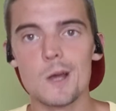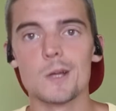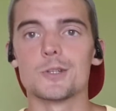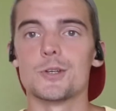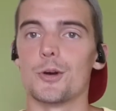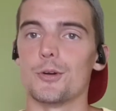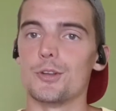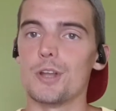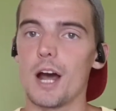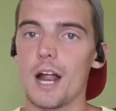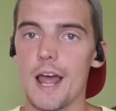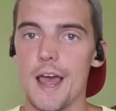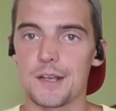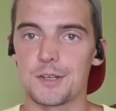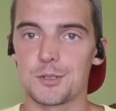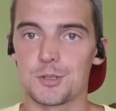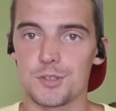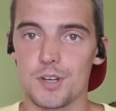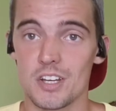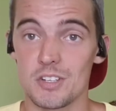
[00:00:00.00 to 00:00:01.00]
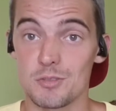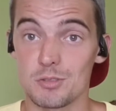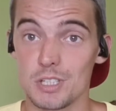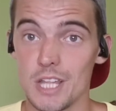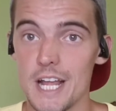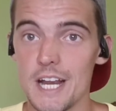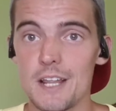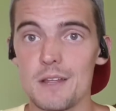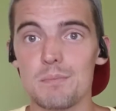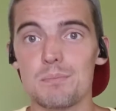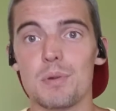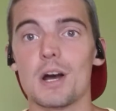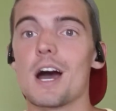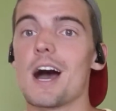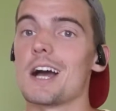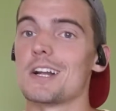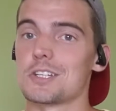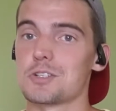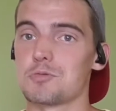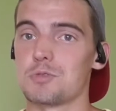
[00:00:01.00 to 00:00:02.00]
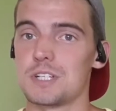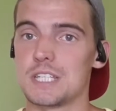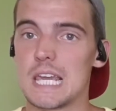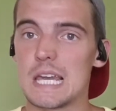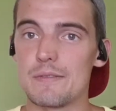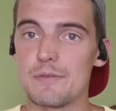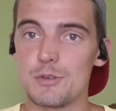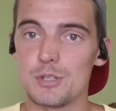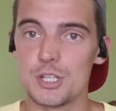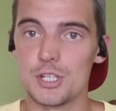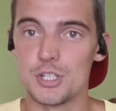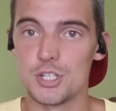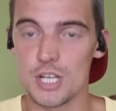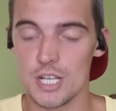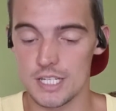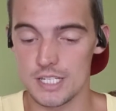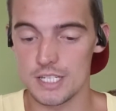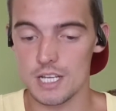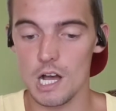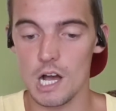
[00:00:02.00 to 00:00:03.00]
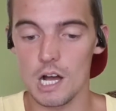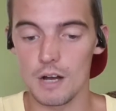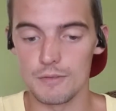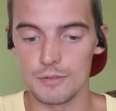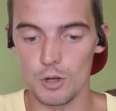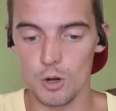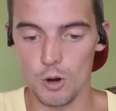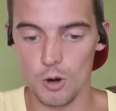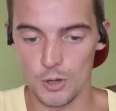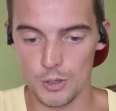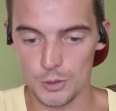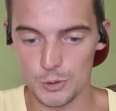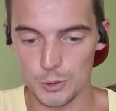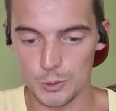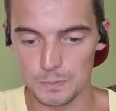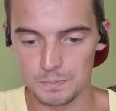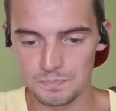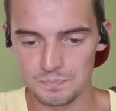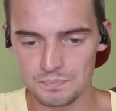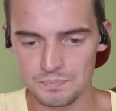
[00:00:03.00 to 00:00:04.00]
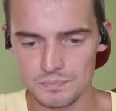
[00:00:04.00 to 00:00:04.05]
So not exercise related, but I just want to give you the gist of the article.